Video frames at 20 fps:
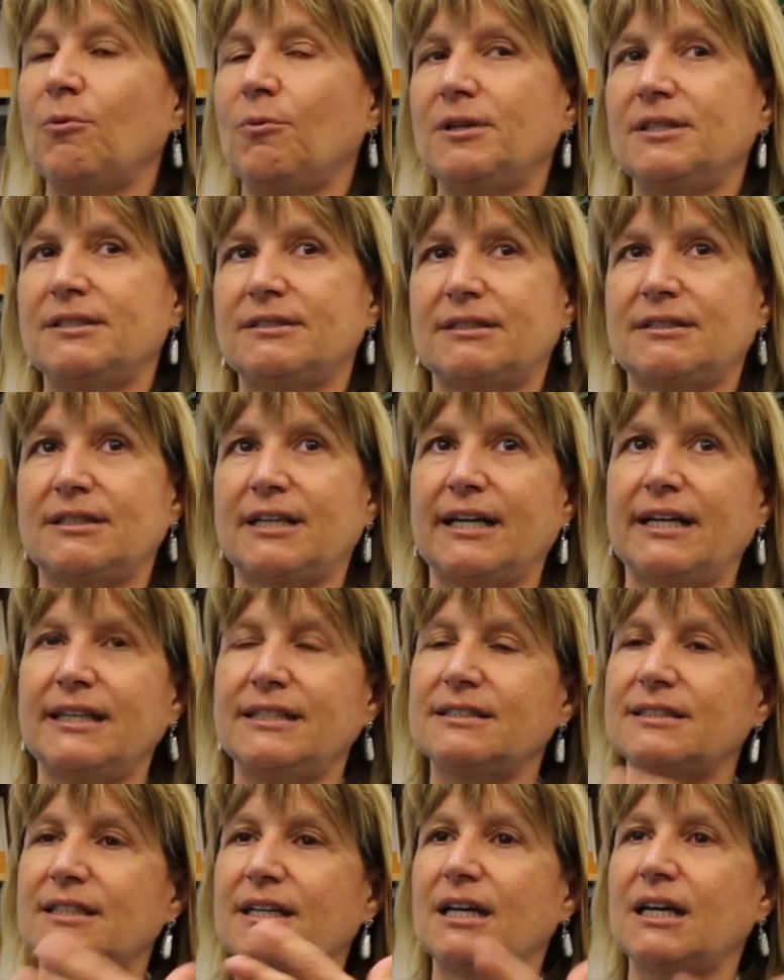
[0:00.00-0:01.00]
We
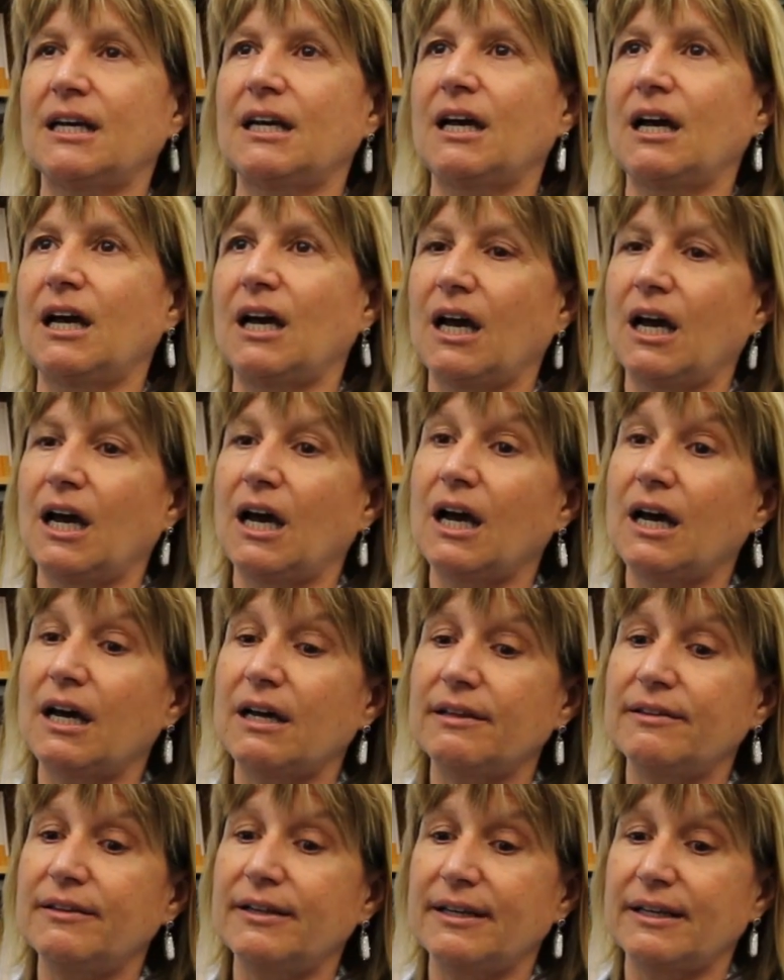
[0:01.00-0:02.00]
state
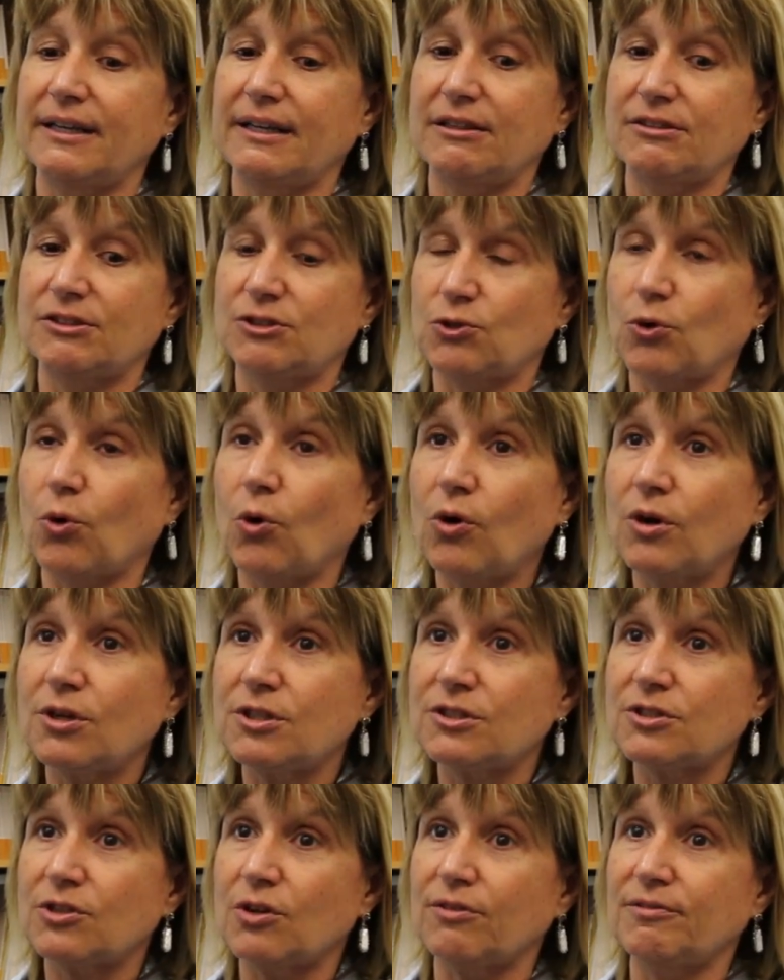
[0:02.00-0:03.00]
the
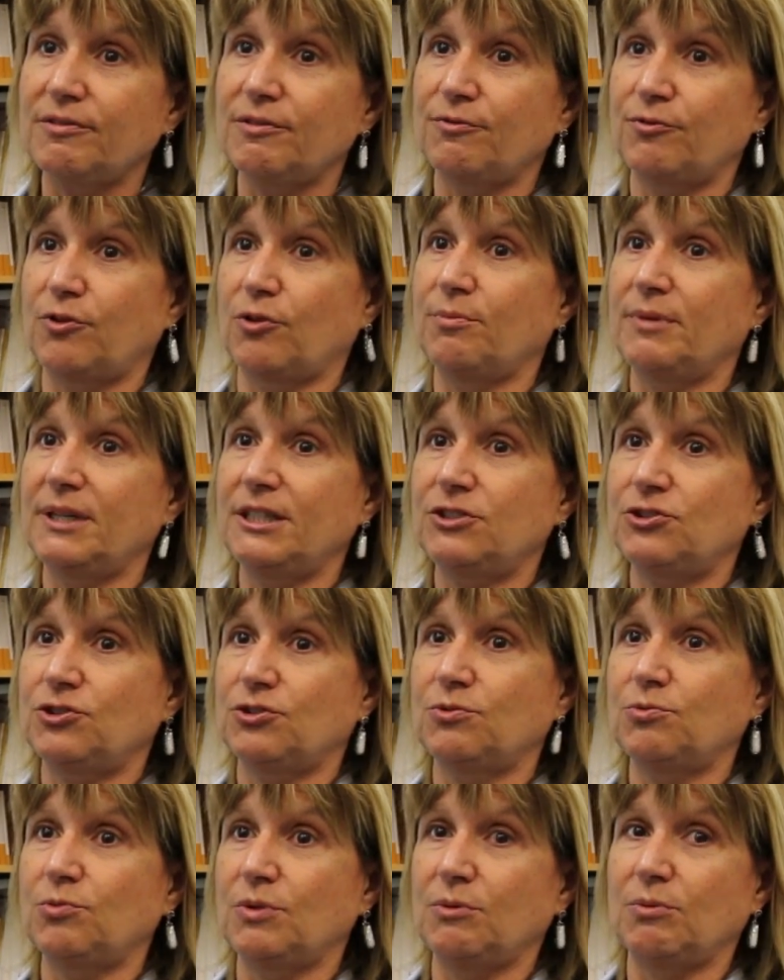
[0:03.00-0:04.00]
source of
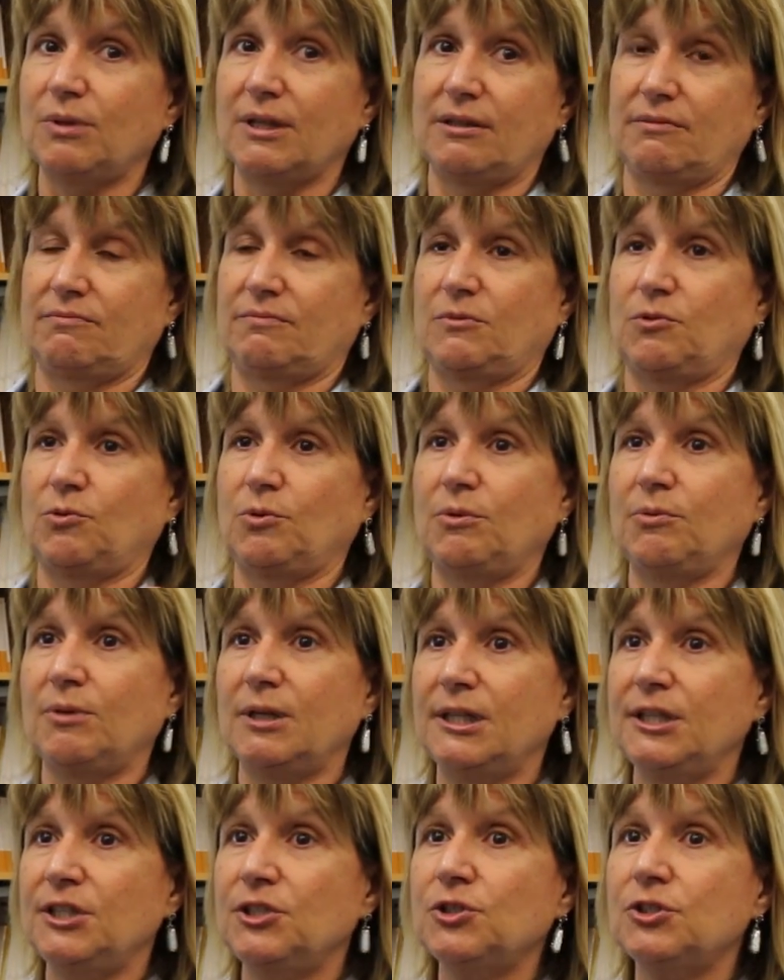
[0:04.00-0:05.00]
information we will
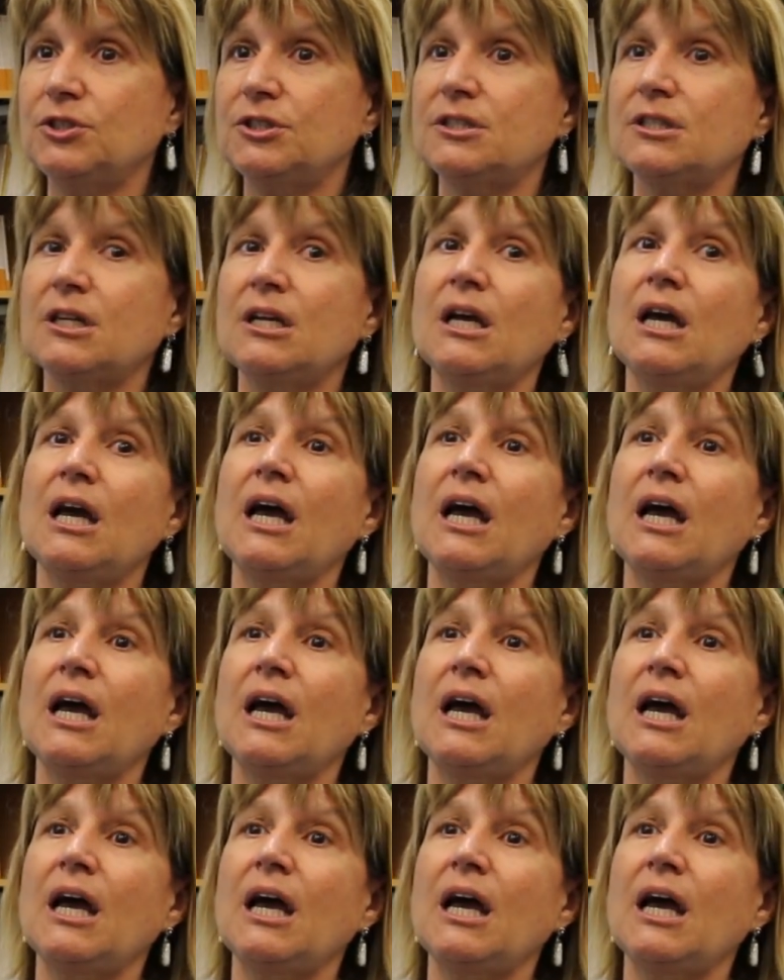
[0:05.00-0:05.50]
use,